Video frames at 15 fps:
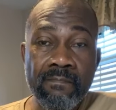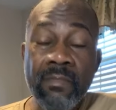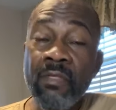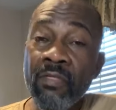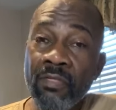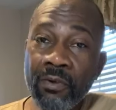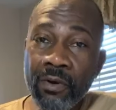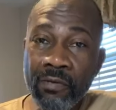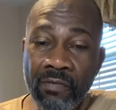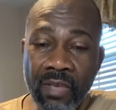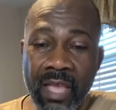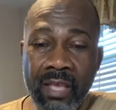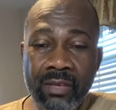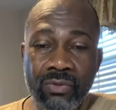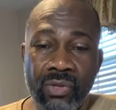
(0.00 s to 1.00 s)
Third
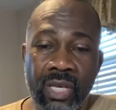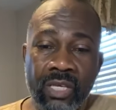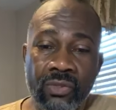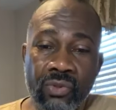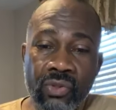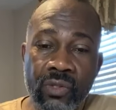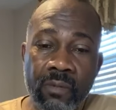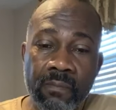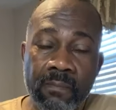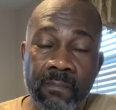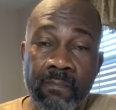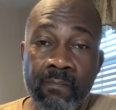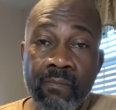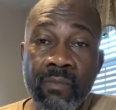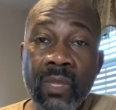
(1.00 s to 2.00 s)
thing is this,
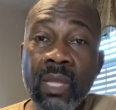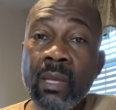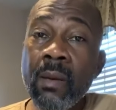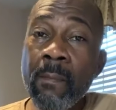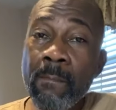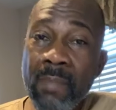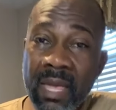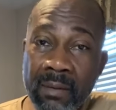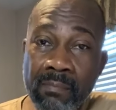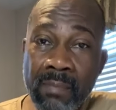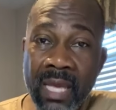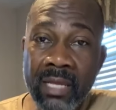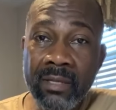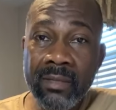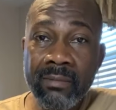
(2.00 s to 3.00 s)

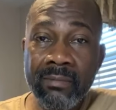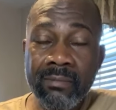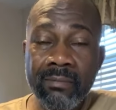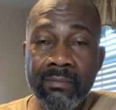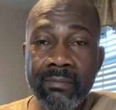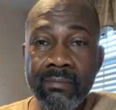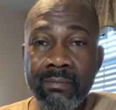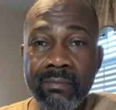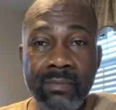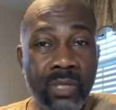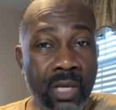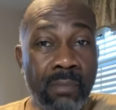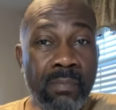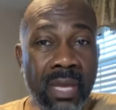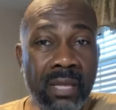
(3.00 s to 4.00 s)
commitment.
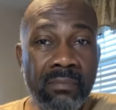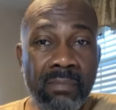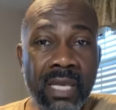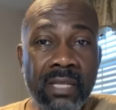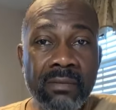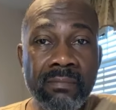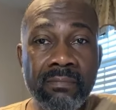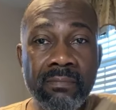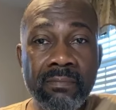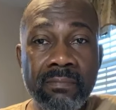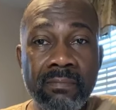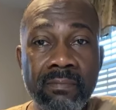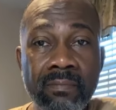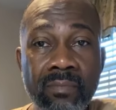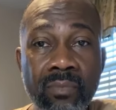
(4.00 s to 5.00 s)
Commitment.
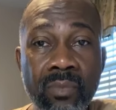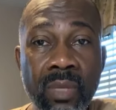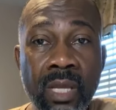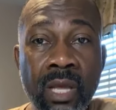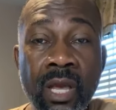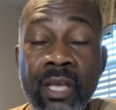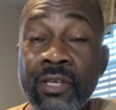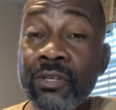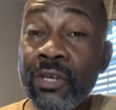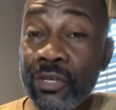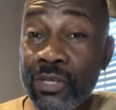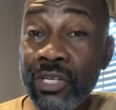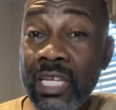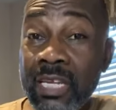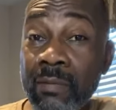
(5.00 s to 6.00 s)
You know,
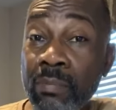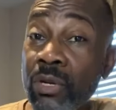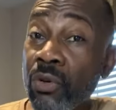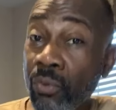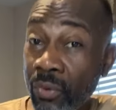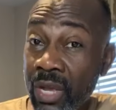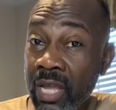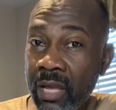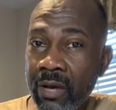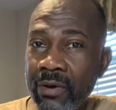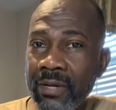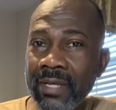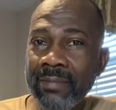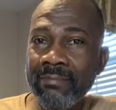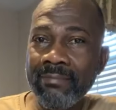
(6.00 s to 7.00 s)
you need to put a ring
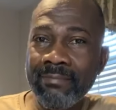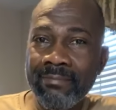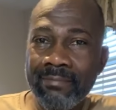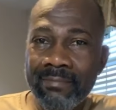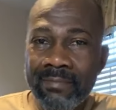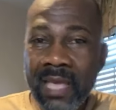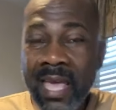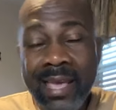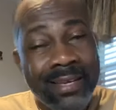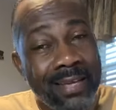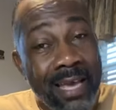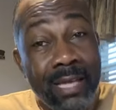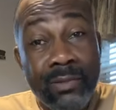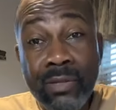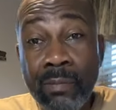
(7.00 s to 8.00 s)
on it.
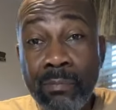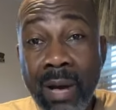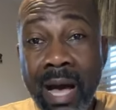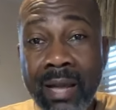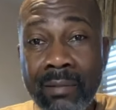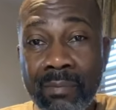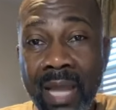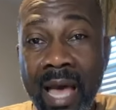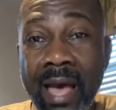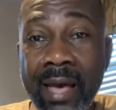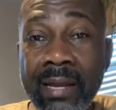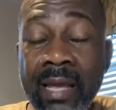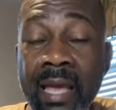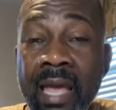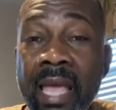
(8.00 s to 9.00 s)
That's the bottom line.
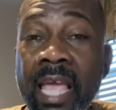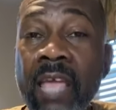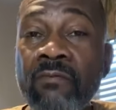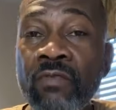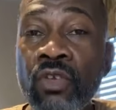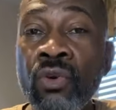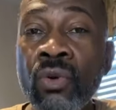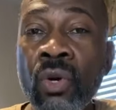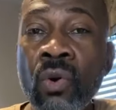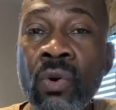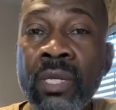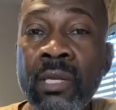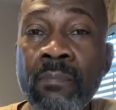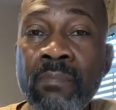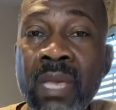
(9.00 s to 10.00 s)
If you're
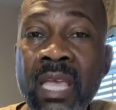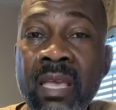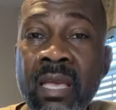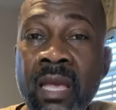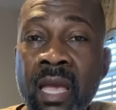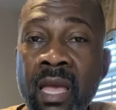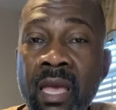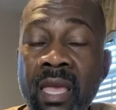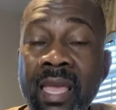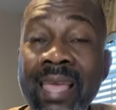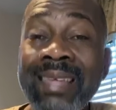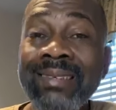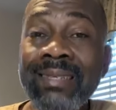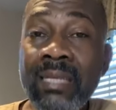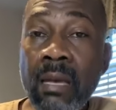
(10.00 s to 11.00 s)
going to be
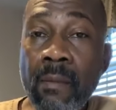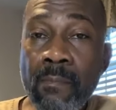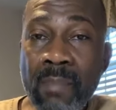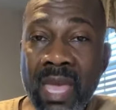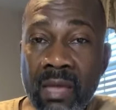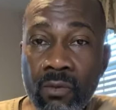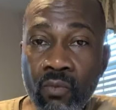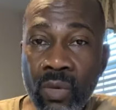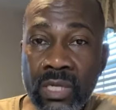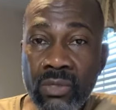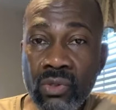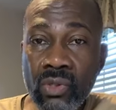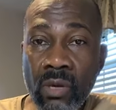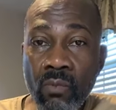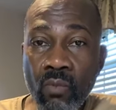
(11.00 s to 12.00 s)
intimate with
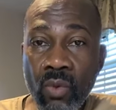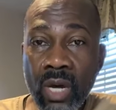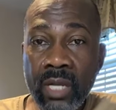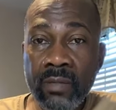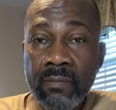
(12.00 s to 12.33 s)
someone,